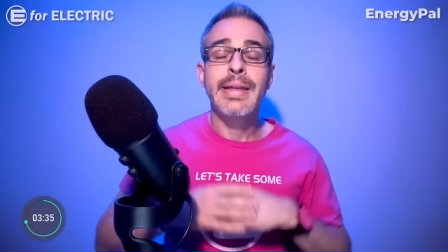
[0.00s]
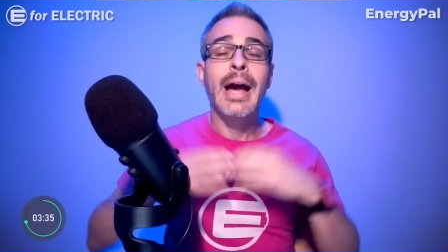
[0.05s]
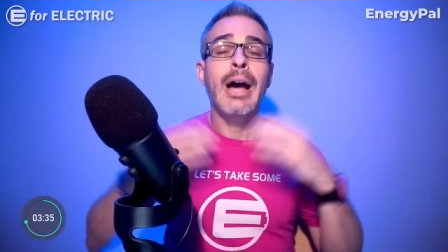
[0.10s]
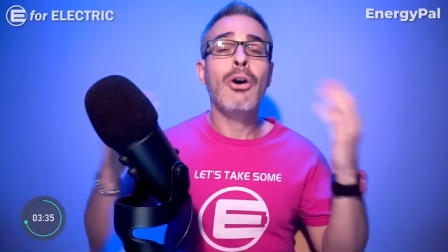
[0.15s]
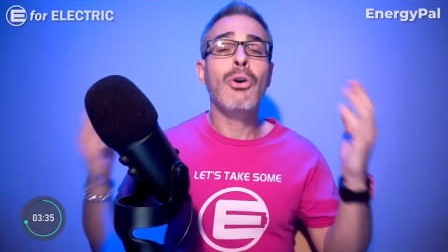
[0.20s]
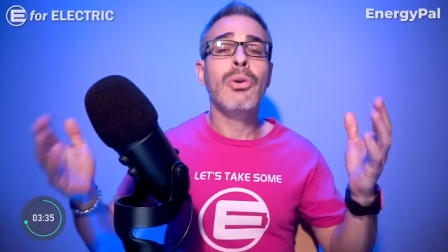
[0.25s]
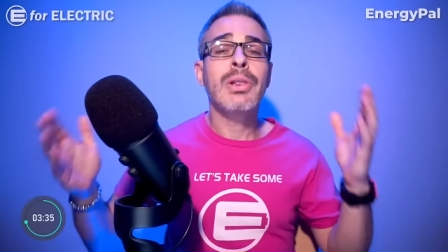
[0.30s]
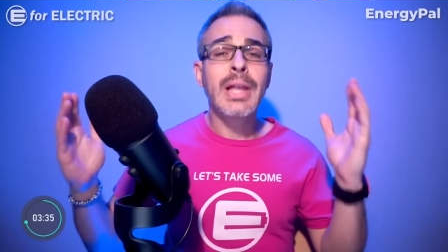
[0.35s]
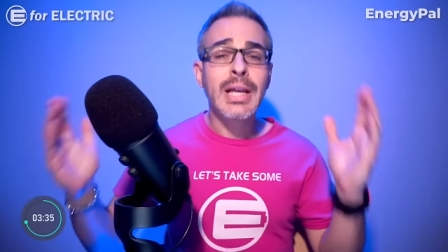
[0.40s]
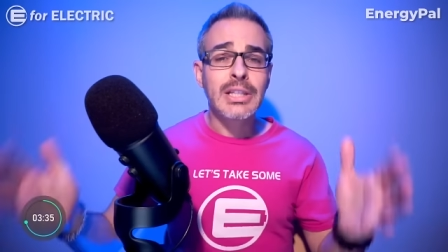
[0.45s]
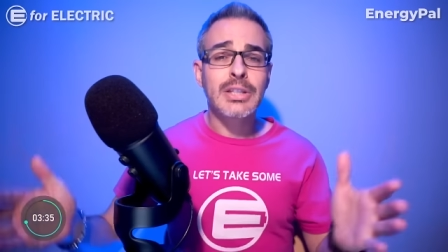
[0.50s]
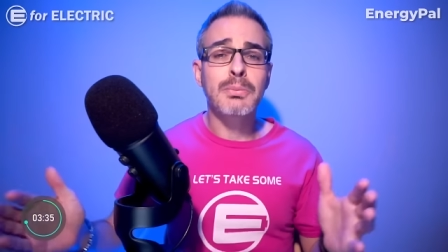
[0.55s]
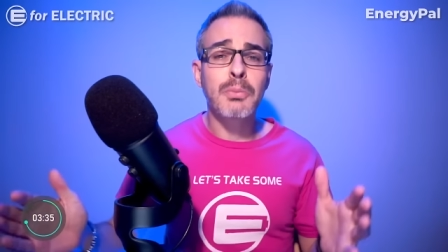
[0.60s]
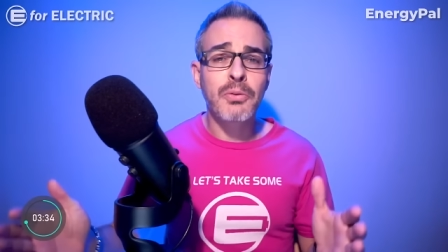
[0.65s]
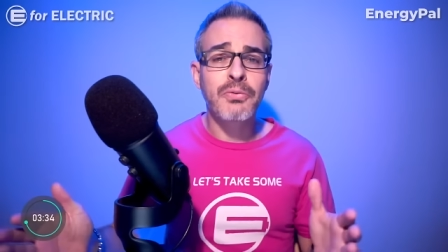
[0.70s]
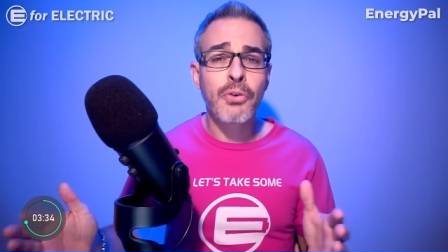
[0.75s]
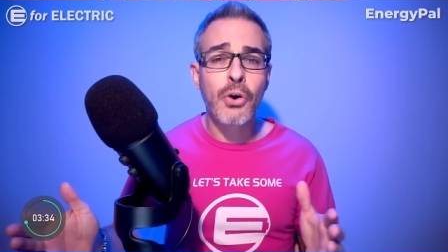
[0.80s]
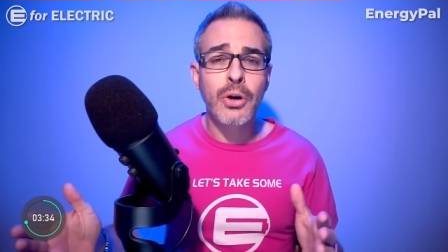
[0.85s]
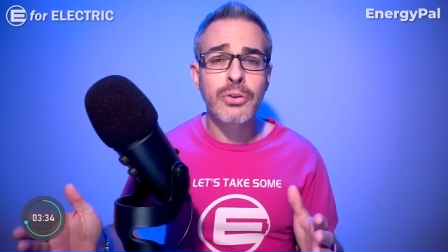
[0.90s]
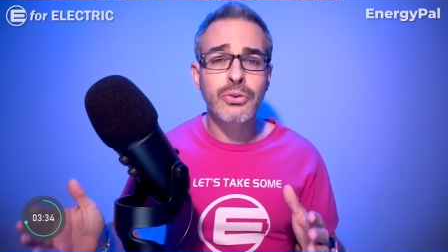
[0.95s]
Now let's
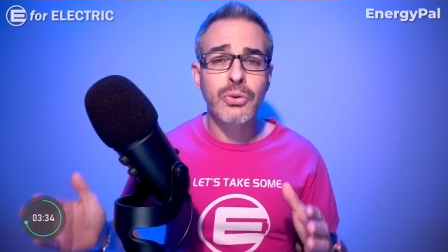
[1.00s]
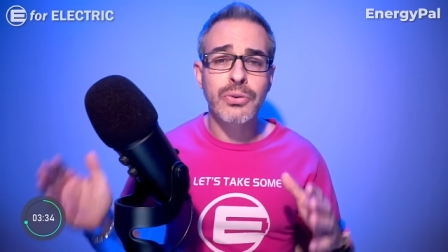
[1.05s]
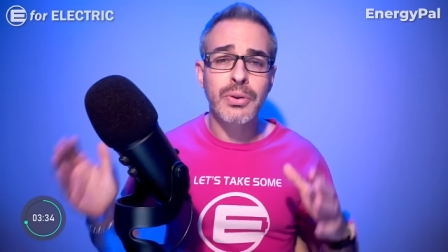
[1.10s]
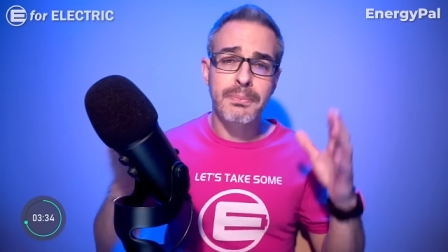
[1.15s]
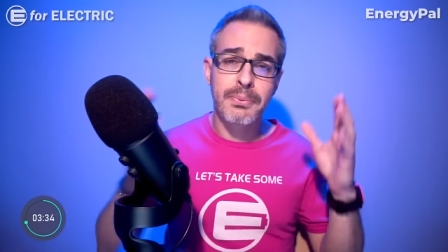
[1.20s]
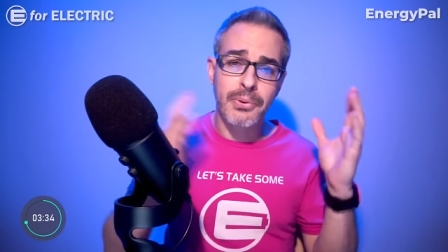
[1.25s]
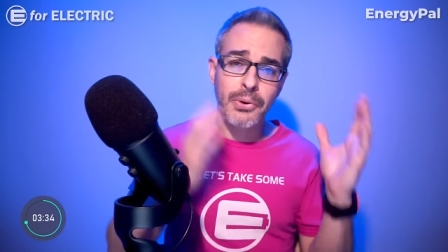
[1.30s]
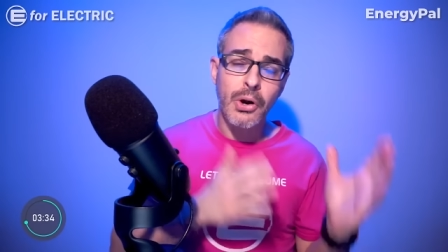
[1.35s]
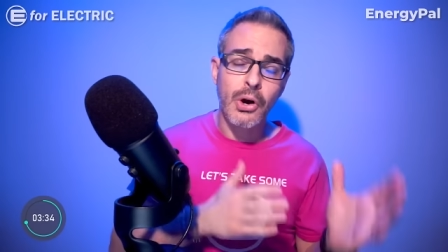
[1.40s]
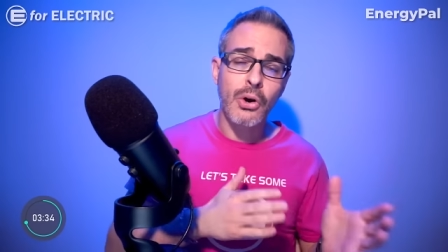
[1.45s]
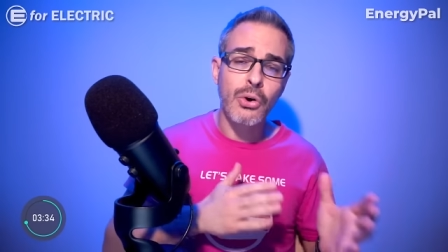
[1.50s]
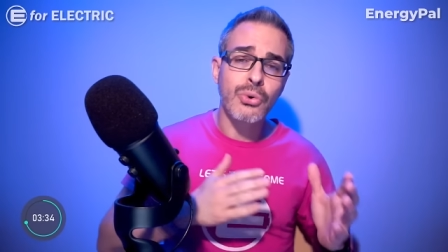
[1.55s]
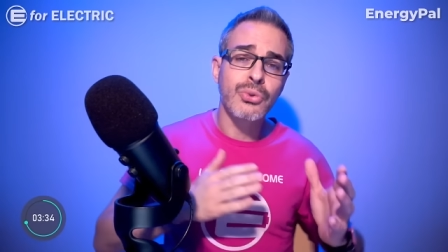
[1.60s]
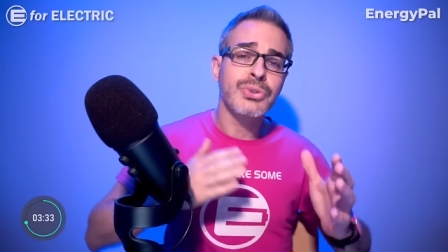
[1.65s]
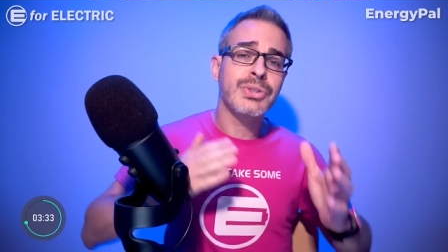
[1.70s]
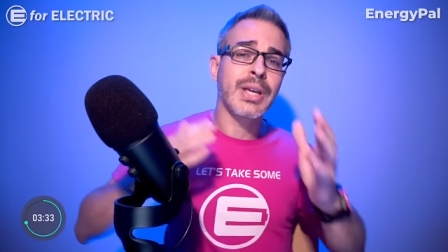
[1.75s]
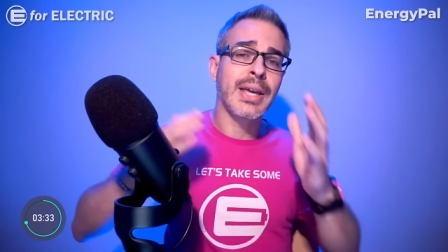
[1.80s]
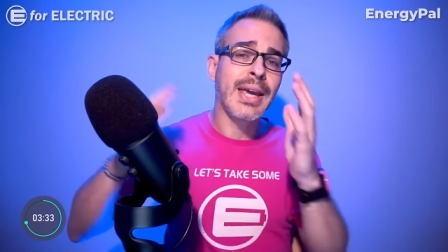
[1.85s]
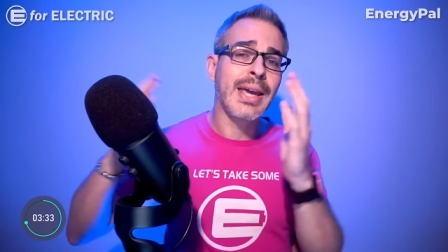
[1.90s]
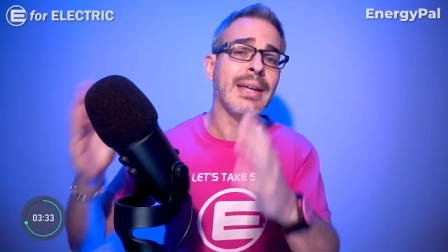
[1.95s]
move on to the
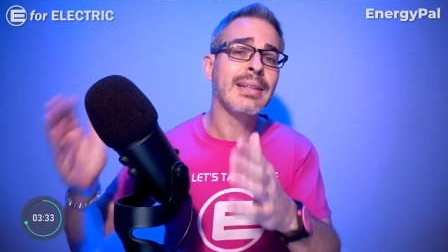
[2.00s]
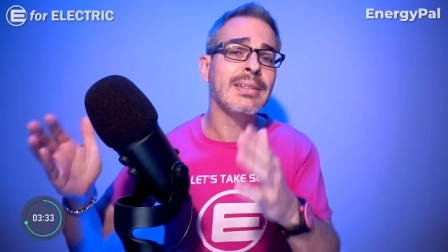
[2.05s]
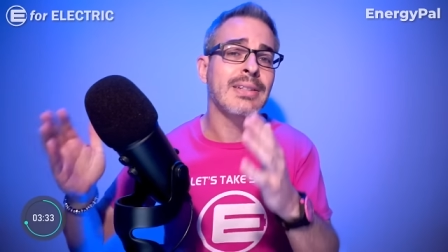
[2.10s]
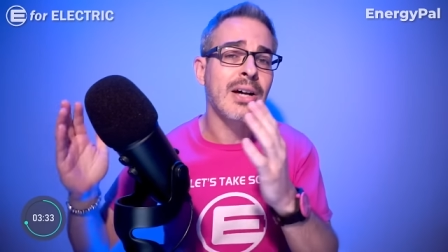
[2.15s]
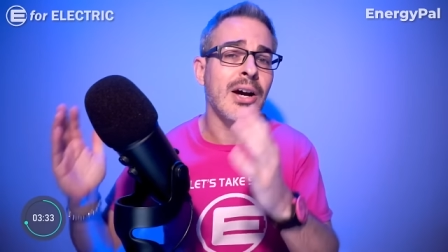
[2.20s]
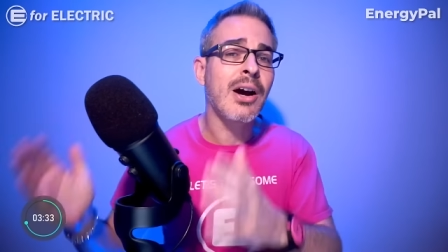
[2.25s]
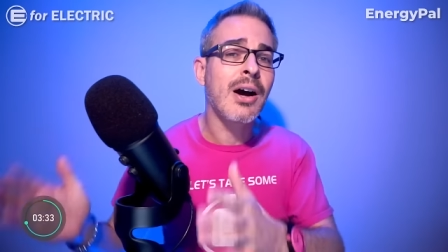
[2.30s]
pros and